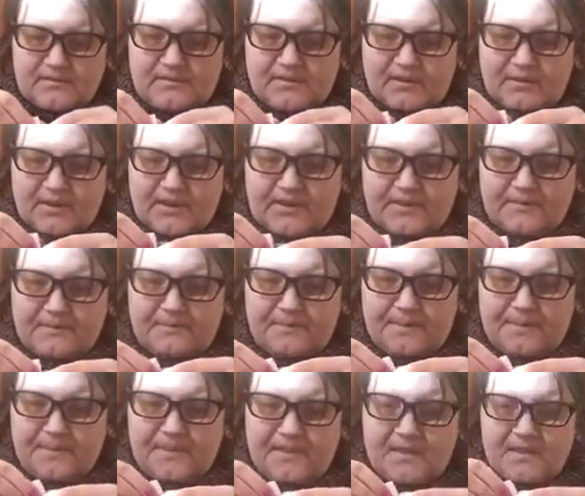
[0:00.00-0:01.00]
Okay,
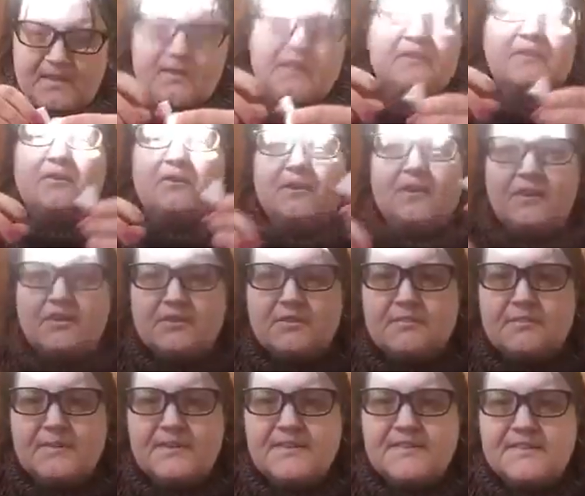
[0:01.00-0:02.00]
so
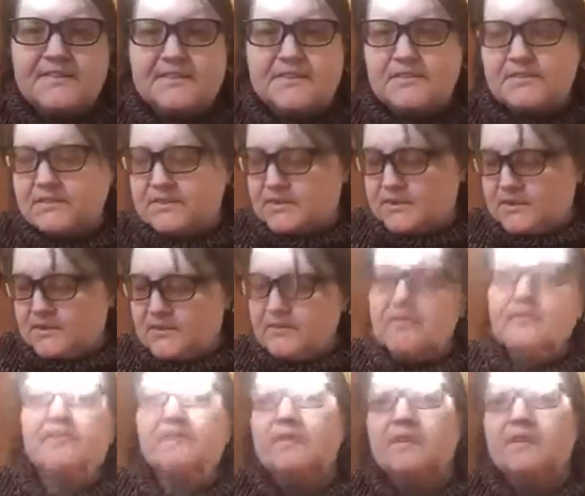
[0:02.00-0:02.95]
here's my cylinder.